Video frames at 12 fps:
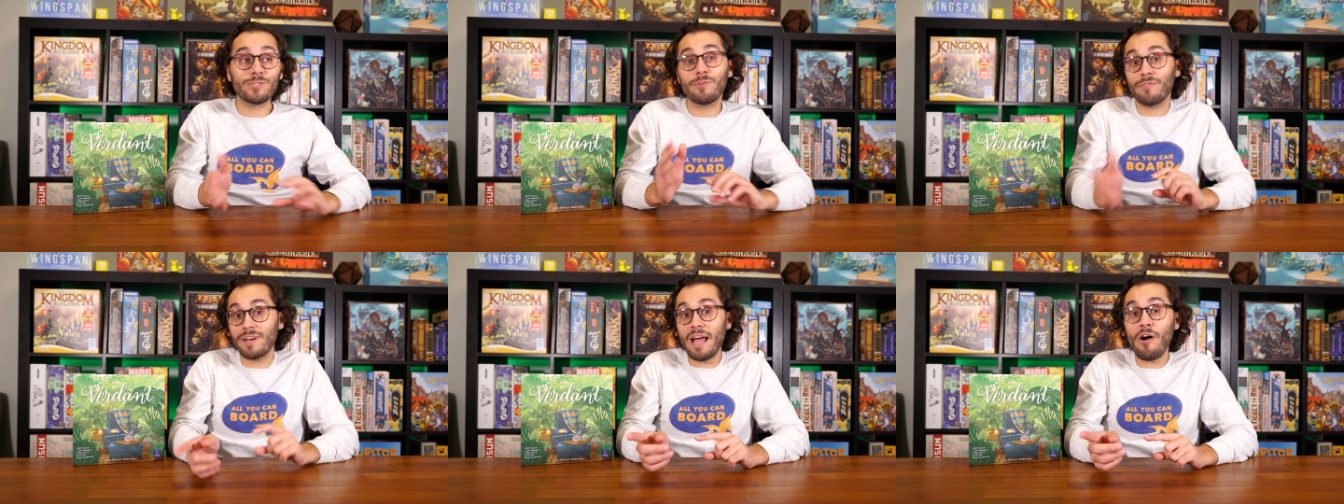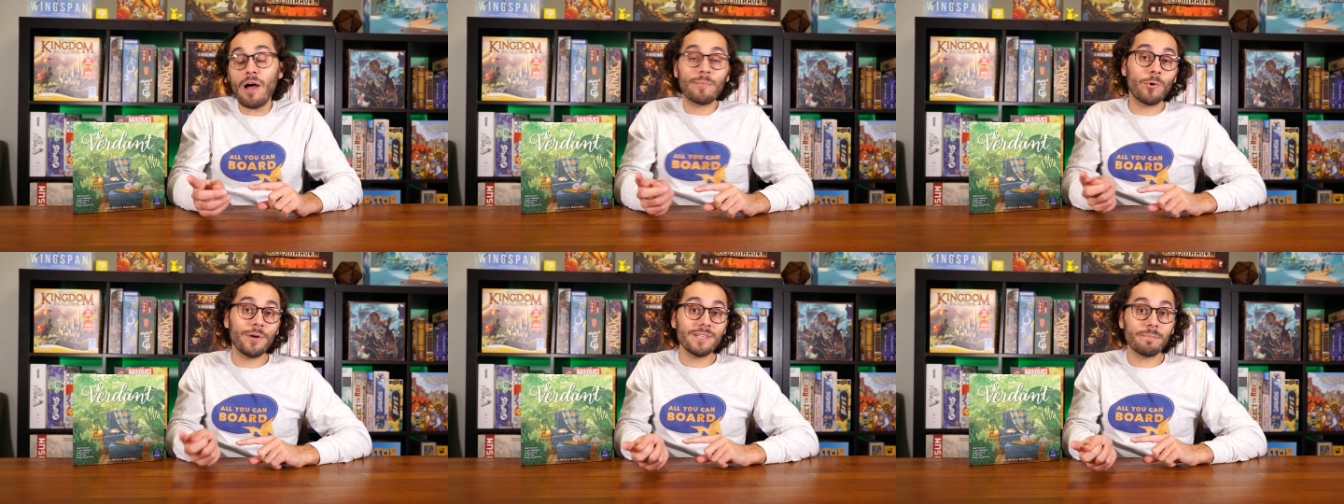So for now,
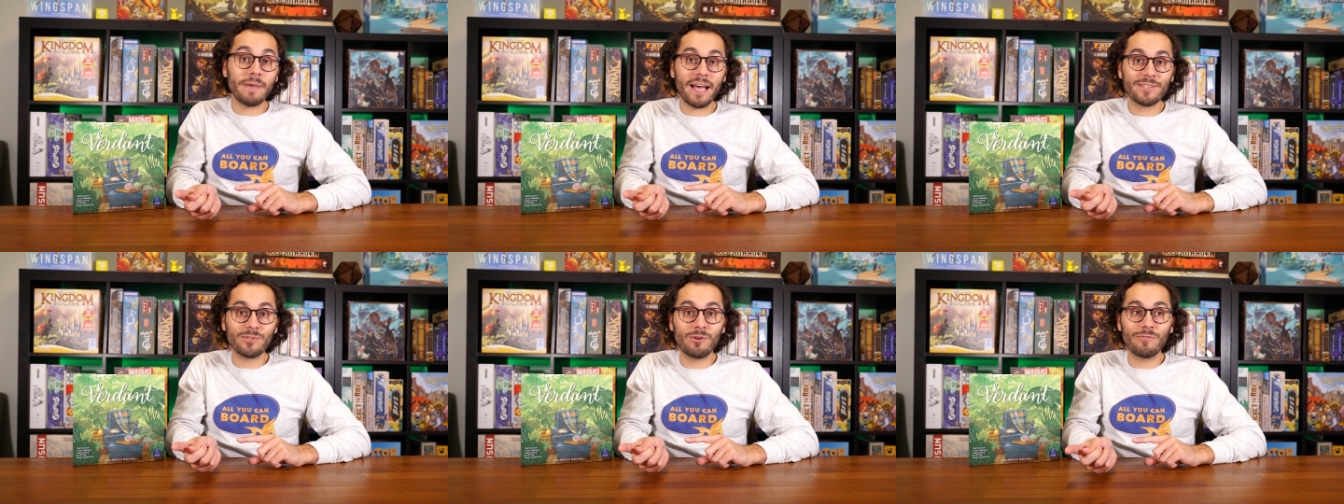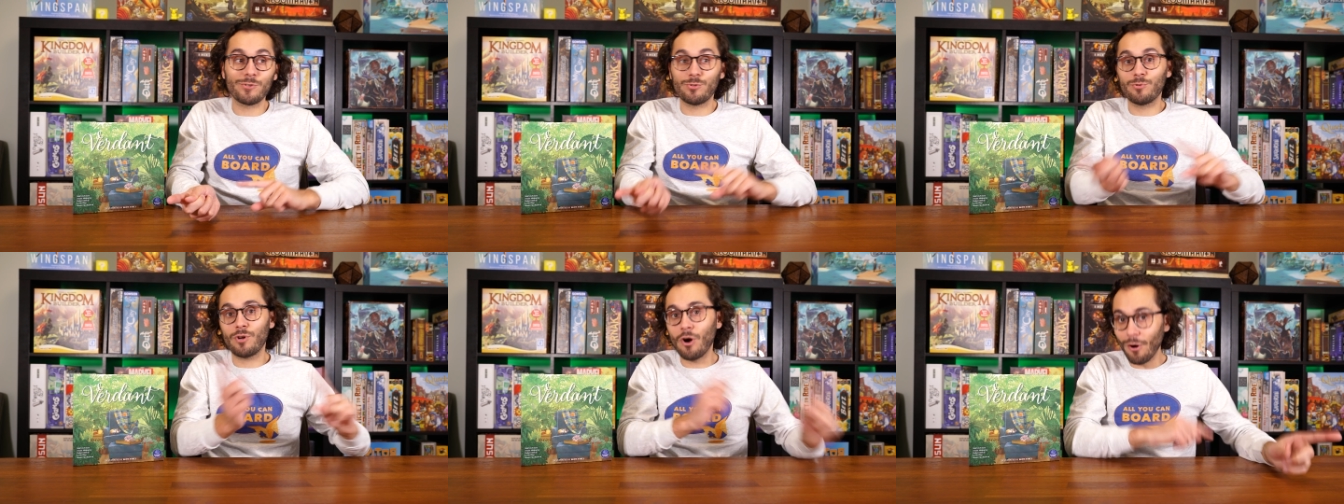I'm going to pass it over
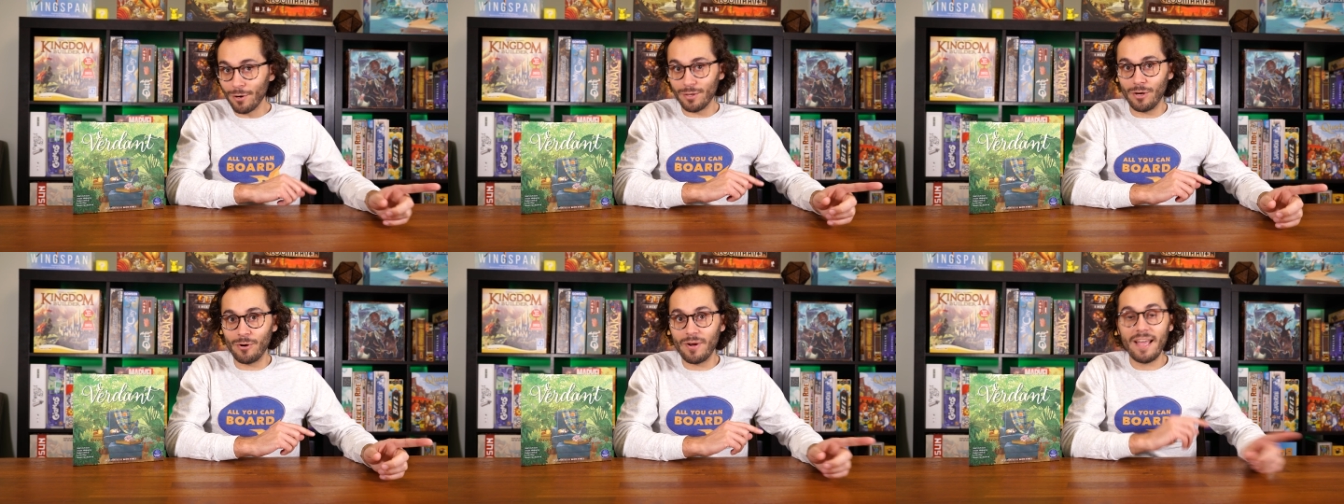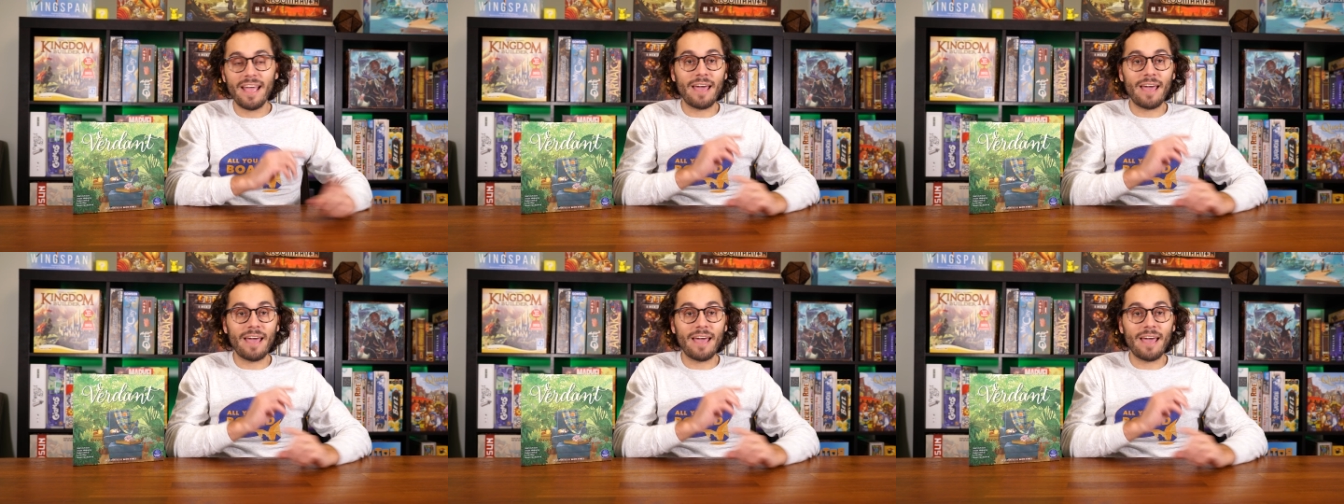to Carlo,